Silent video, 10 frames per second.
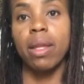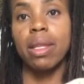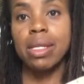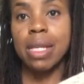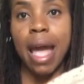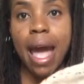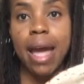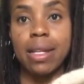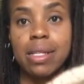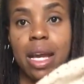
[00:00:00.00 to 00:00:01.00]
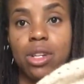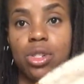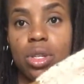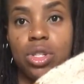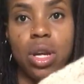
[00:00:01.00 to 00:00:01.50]
This hat is
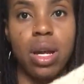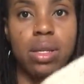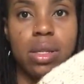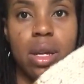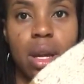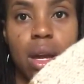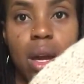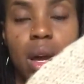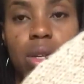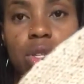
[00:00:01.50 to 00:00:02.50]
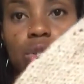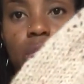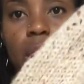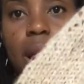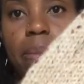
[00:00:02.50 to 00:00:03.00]
actually just a
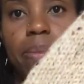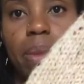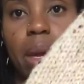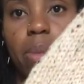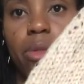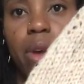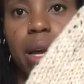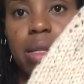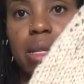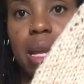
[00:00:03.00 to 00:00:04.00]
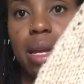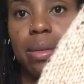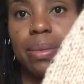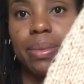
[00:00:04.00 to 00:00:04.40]
straight-up improvised knit.